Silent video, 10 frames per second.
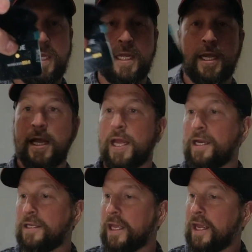
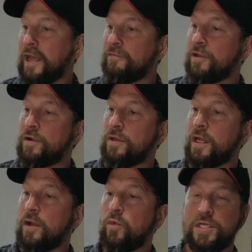And they have a
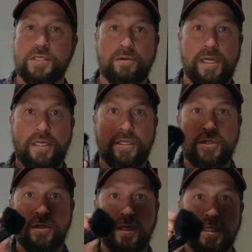little windscreen that
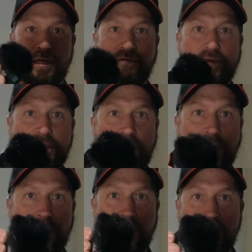you can, it's a fuzzy
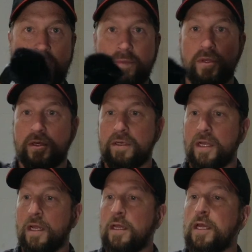thing on the top, you
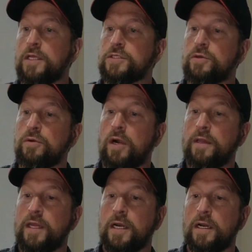can screw
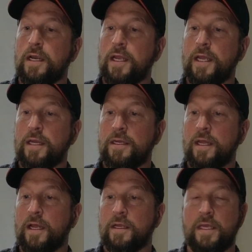on there,
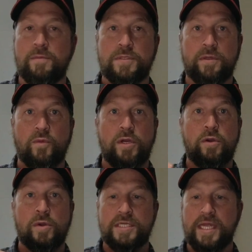and keeps the wind
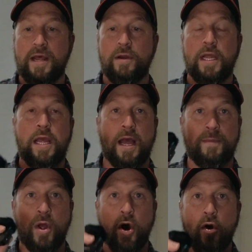noise out.
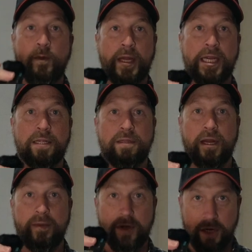I'm hoping
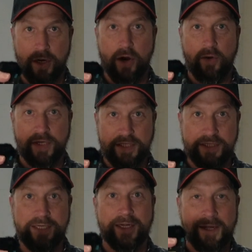that I'm gonna
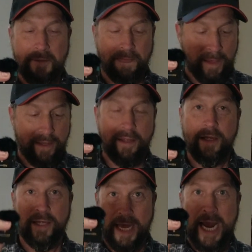notice
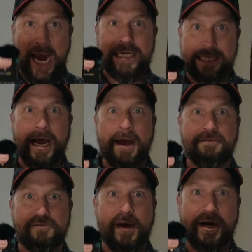8
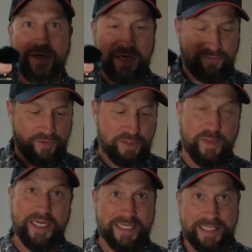times better difference,
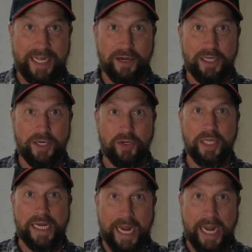because they are literally